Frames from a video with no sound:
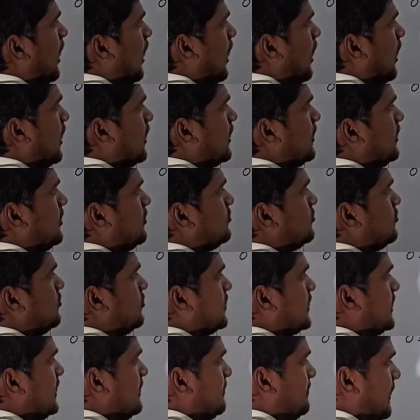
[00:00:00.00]
R into
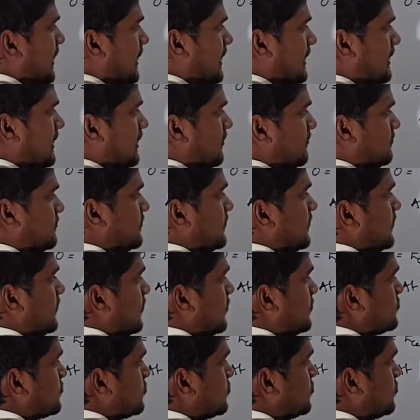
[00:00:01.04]
T by F. So